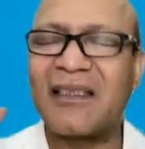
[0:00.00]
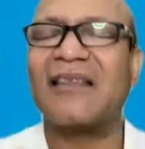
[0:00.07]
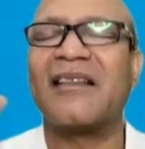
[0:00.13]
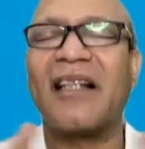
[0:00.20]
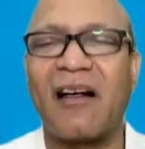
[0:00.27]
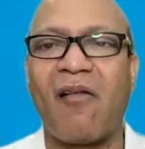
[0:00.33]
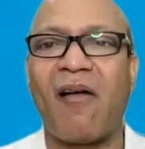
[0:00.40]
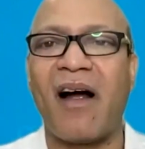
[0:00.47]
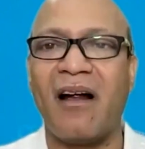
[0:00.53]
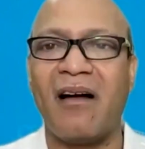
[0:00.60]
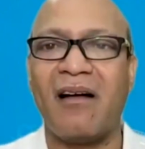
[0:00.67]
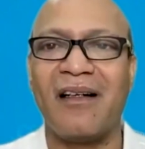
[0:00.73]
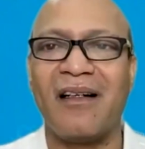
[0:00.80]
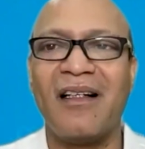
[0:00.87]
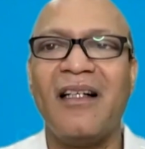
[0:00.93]
as
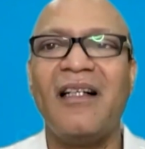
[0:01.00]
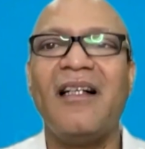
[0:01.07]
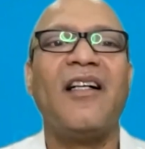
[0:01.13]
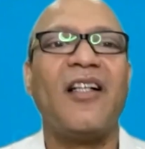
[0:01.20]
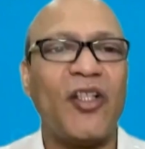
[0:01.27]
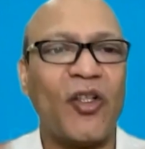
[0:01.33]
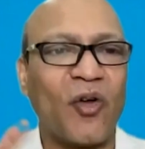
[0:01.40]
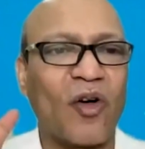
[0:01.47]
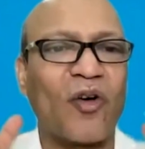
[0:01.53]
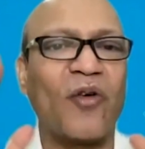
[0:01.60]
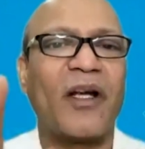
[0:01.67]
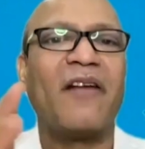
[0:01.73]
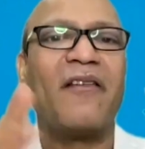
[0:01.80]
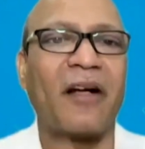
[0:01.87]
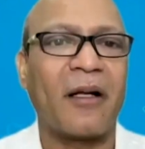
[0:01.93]
required, you want
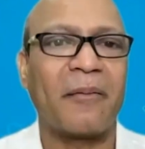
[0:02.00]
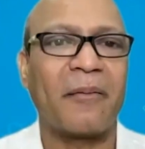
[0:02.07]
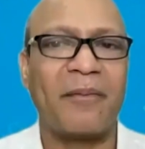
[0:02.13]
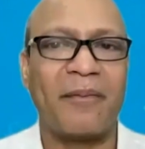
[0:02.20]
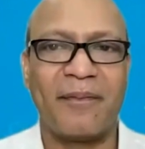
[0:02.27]
to give it up.